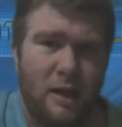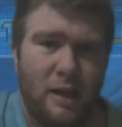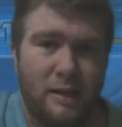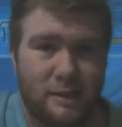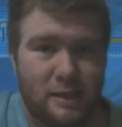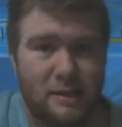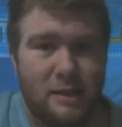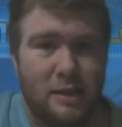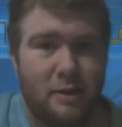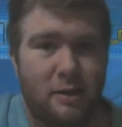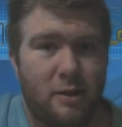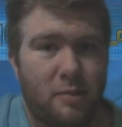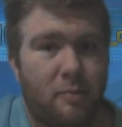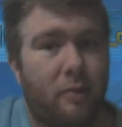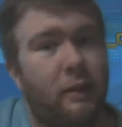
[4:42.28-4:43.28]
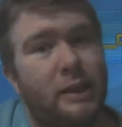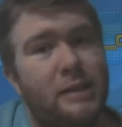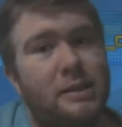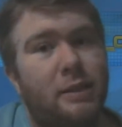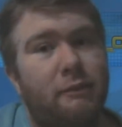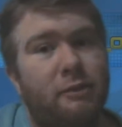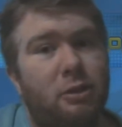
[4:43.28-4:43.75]
It says here that the
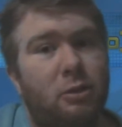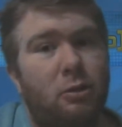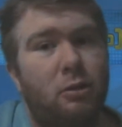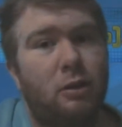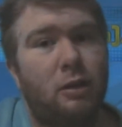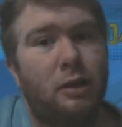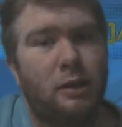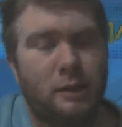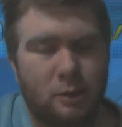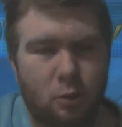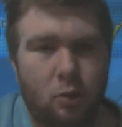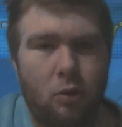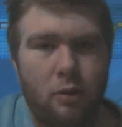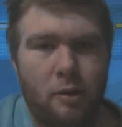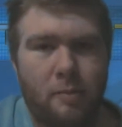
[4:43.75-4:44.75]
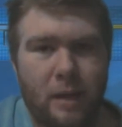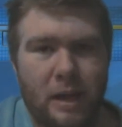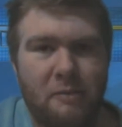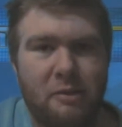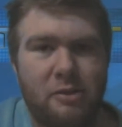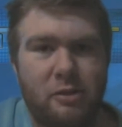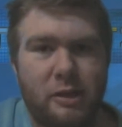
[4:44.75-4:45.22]
police have caught the
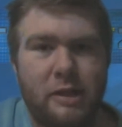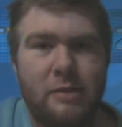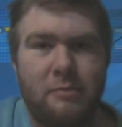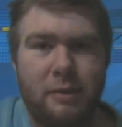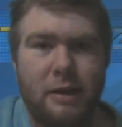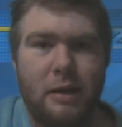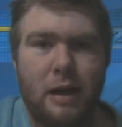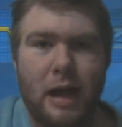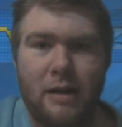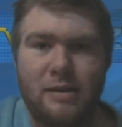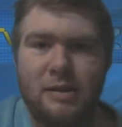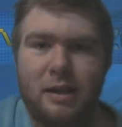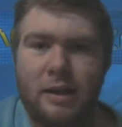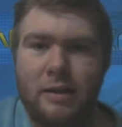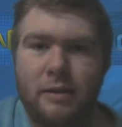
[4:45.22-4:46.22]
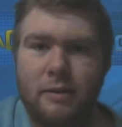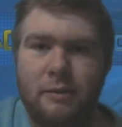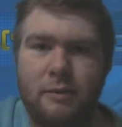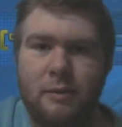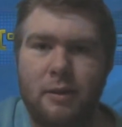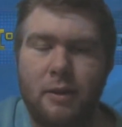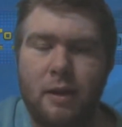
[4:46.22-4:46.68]
baby drinking beer outside
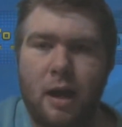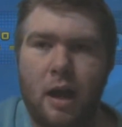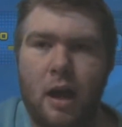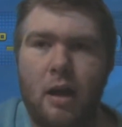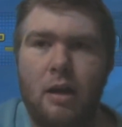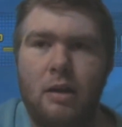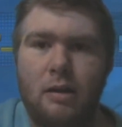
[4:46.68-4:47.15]
the